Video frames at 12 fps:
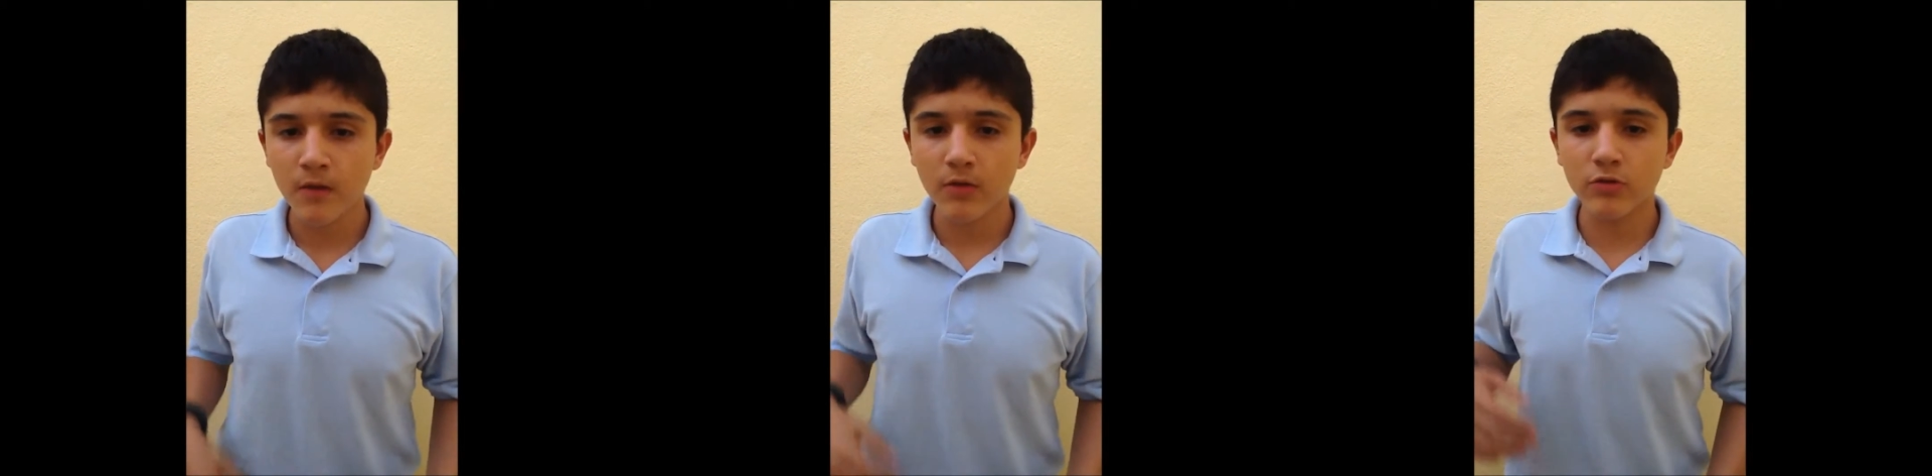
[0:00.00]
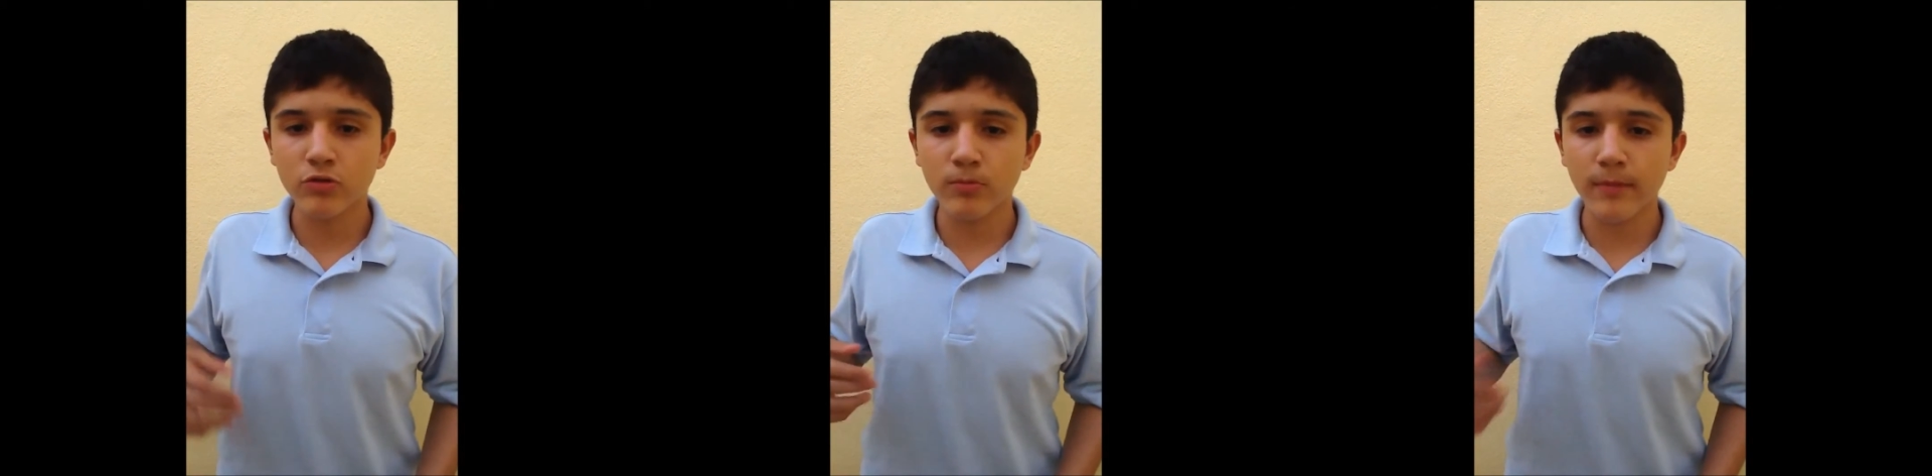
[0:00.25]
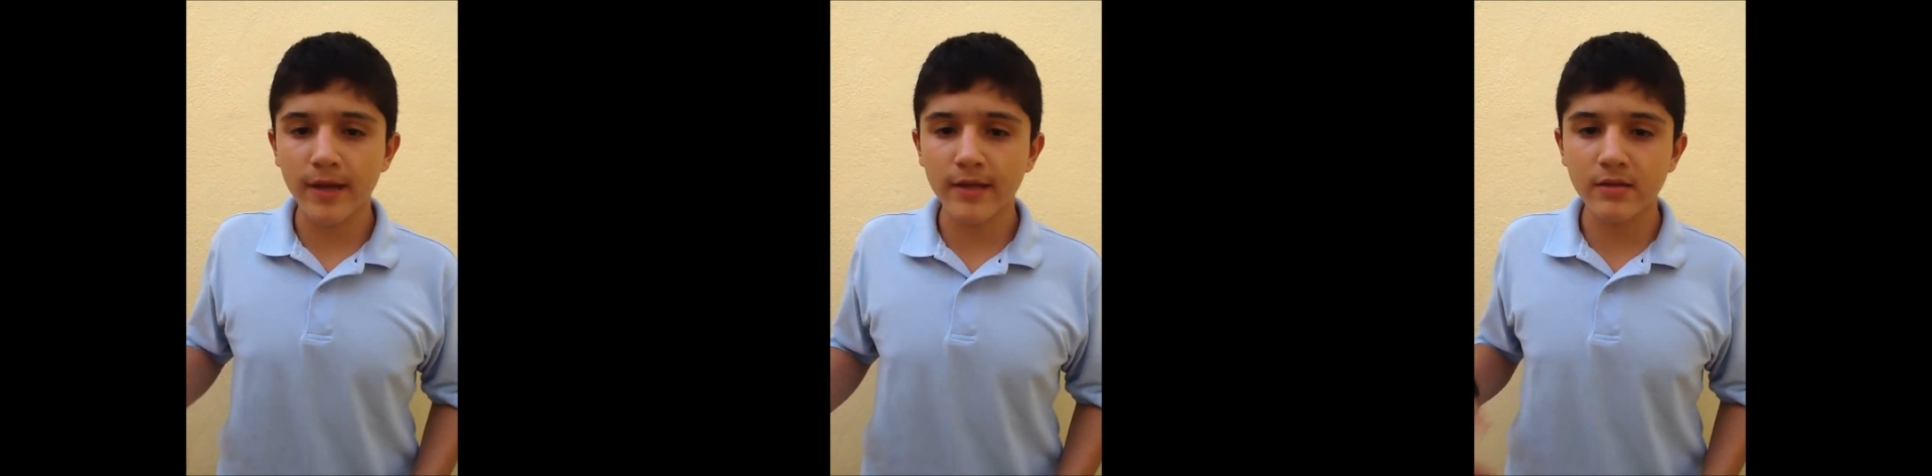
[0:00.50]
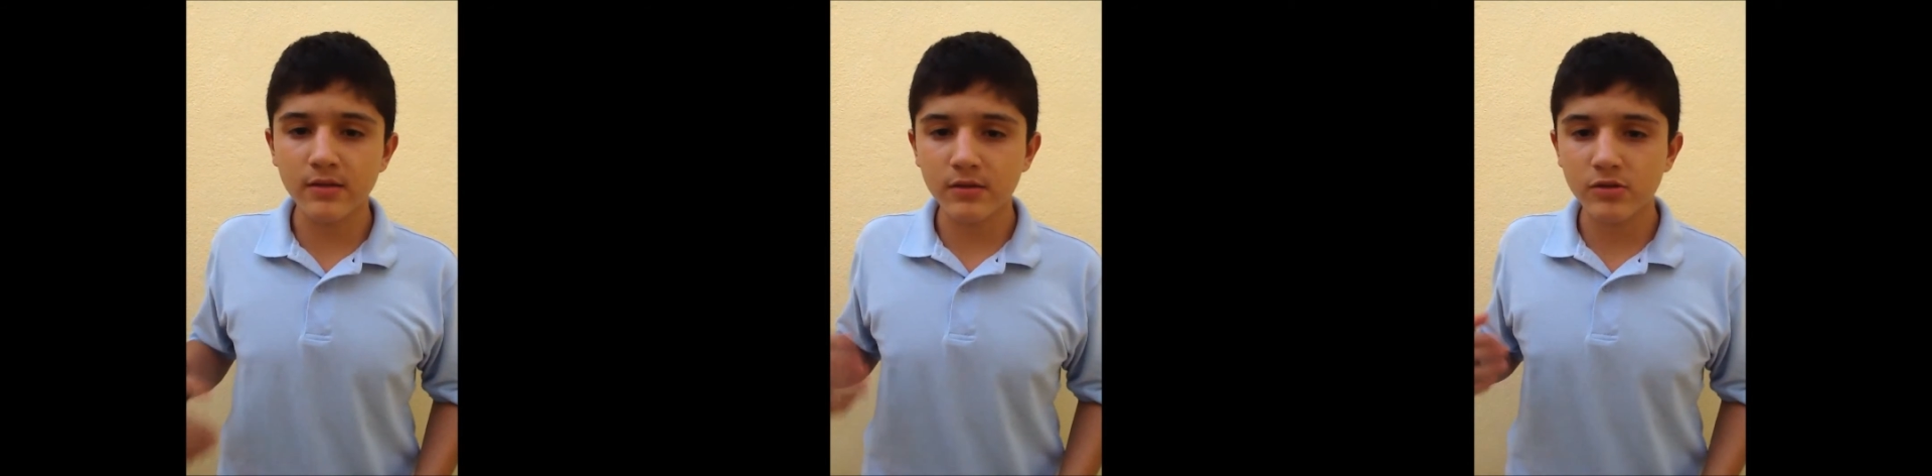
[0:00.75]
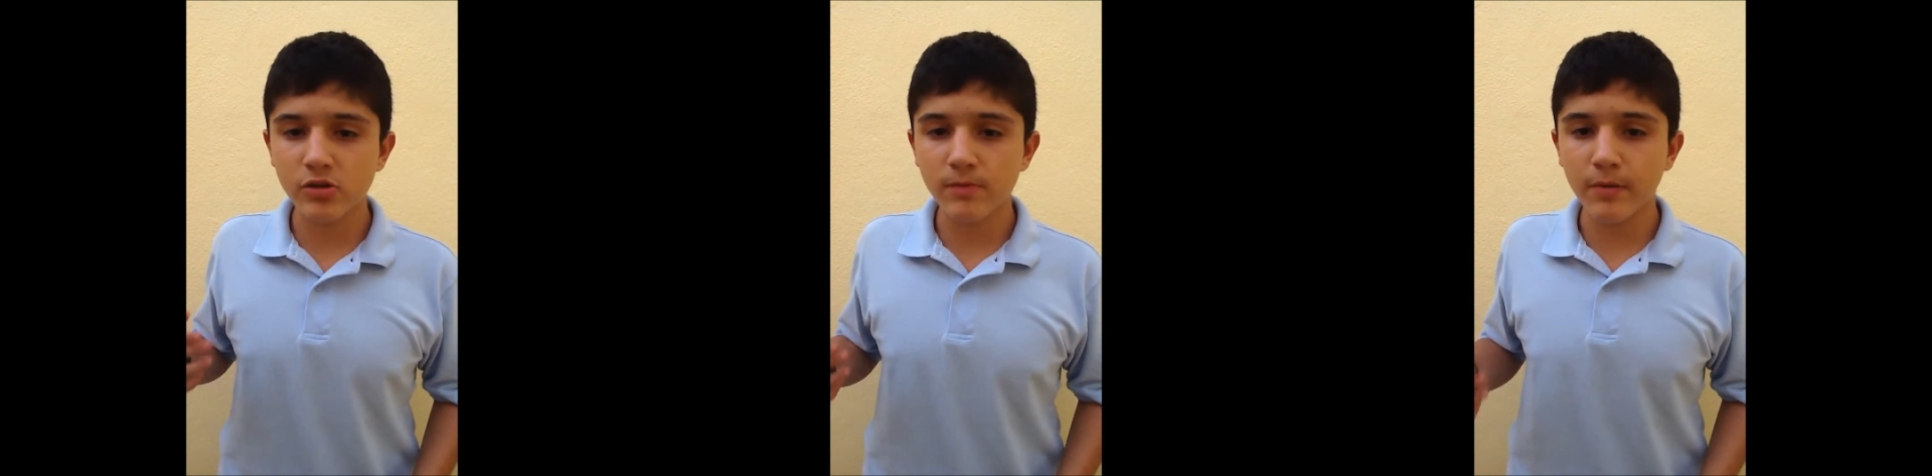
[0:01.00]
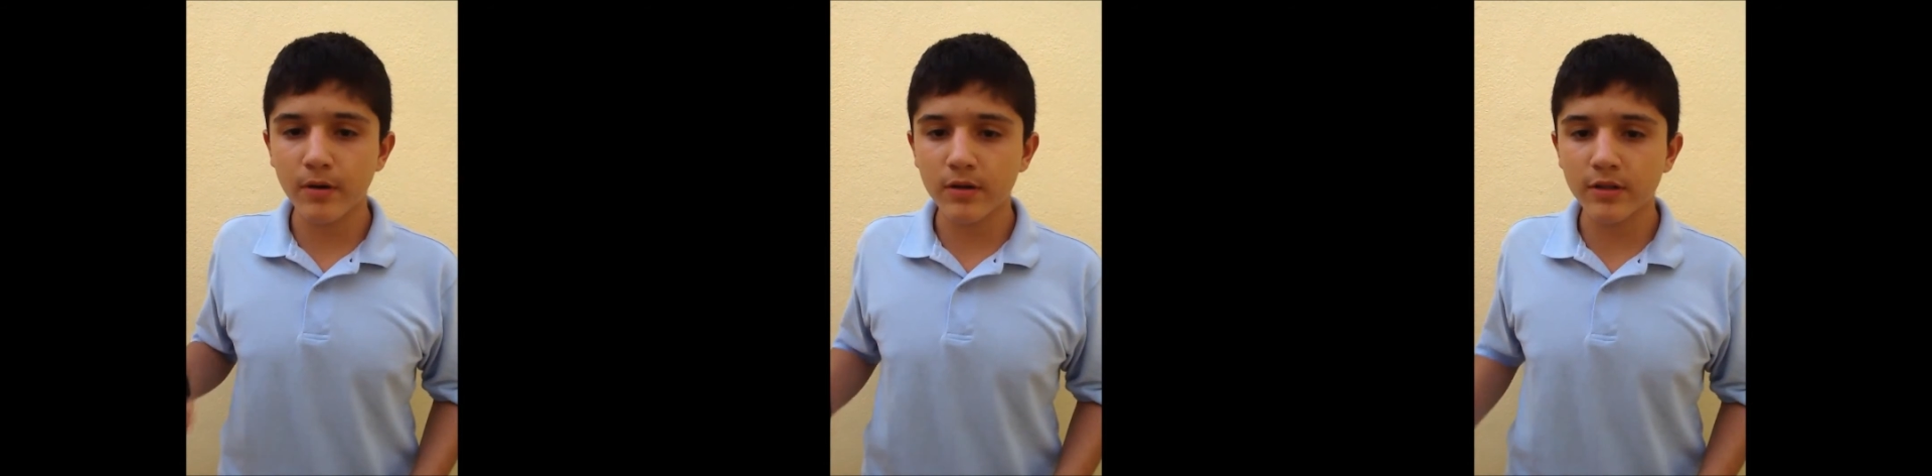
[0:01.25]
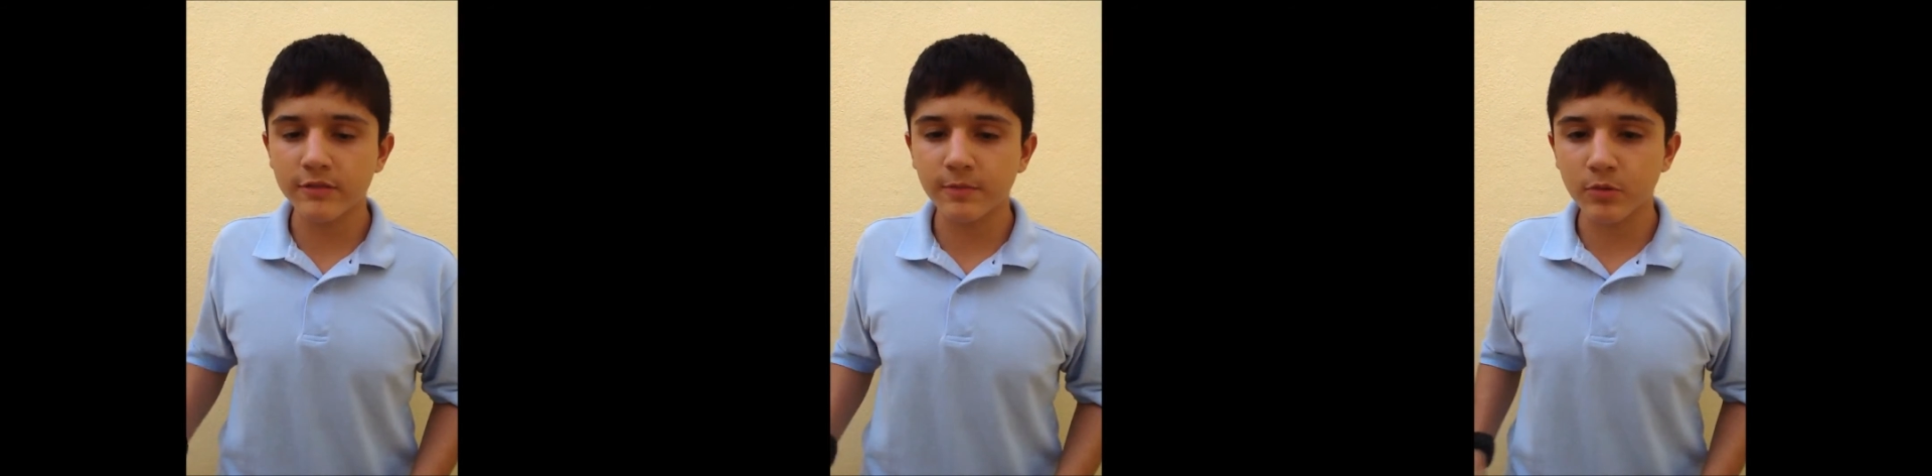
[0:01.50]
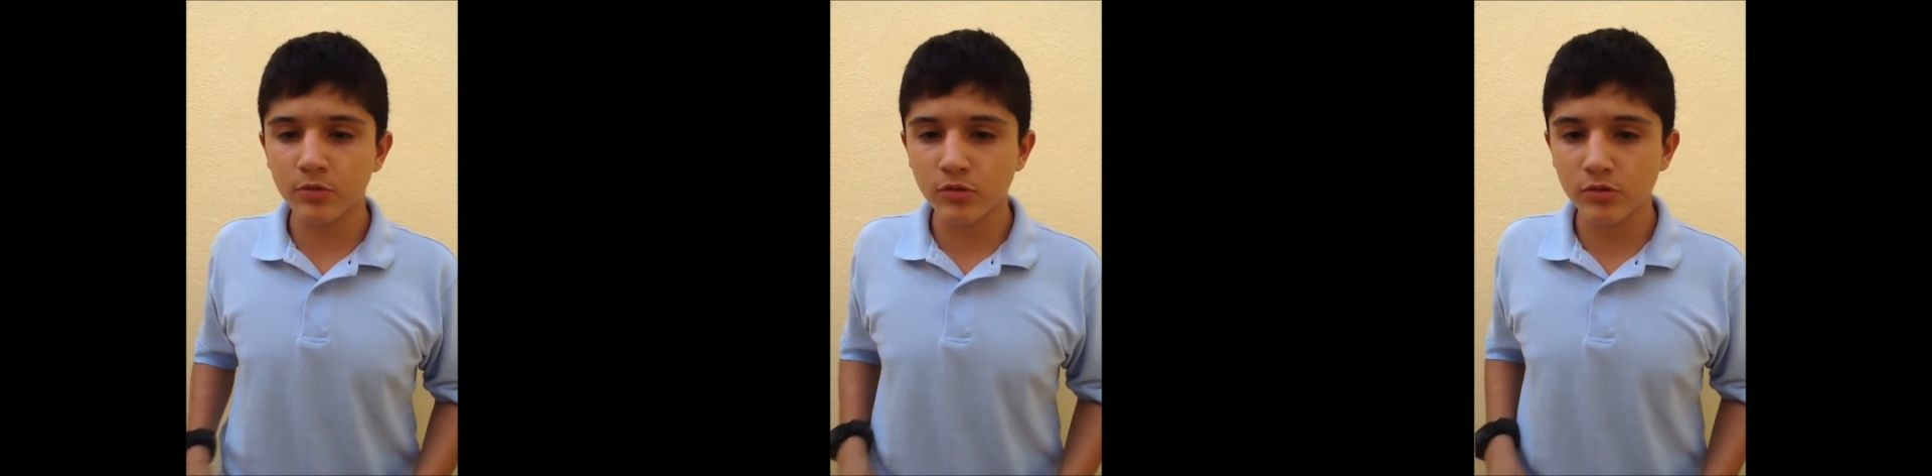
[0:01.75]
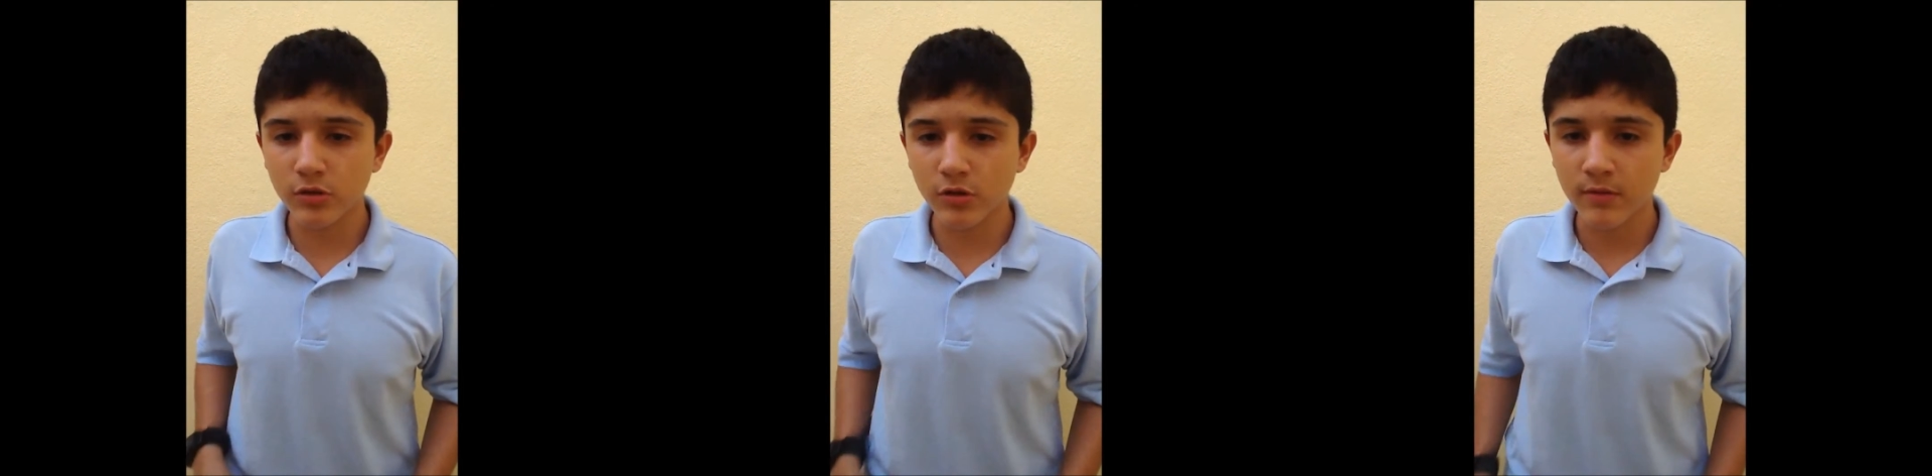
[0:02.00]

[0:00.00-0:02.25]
or to make cheaper its production.